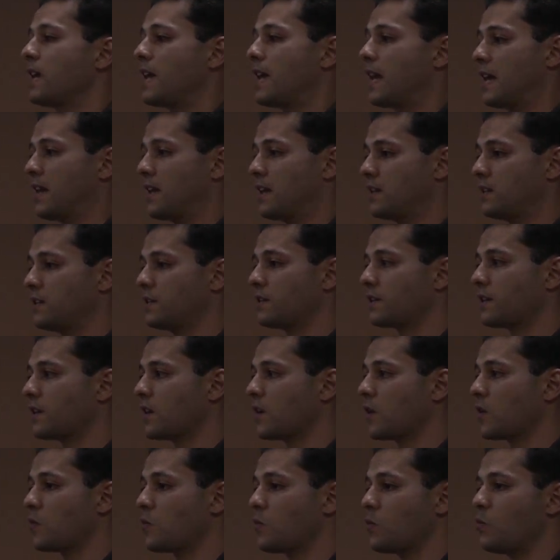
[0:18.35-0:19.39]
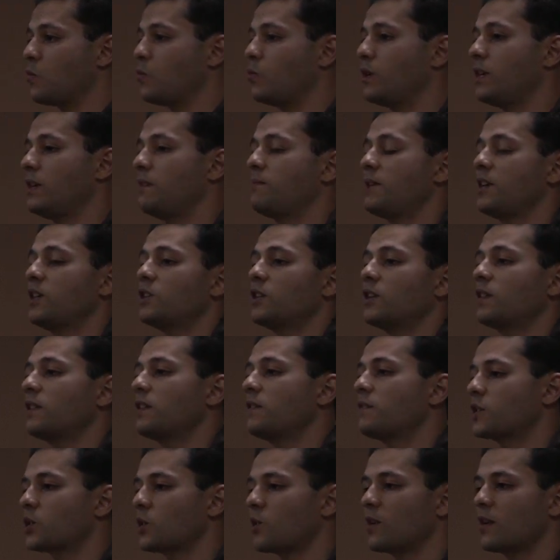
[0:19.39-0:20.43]
And we
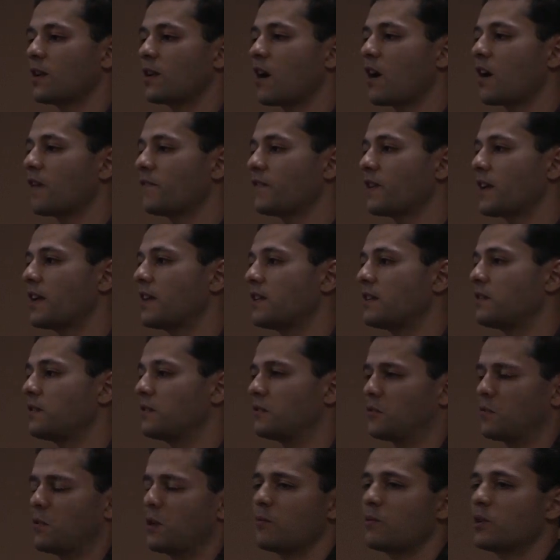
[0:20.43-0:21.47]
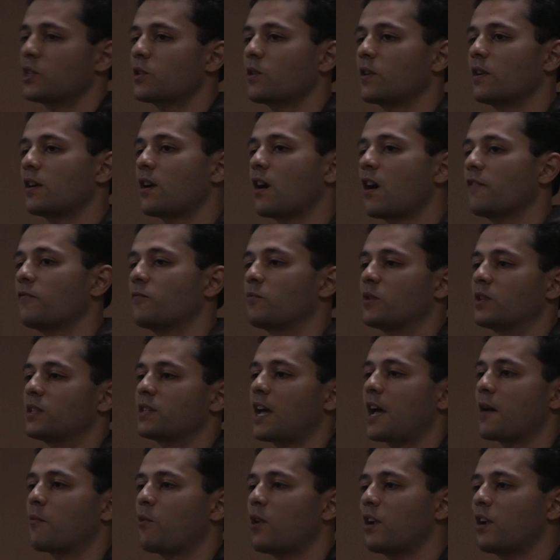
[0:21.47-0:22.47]
basically started off the way we started off was I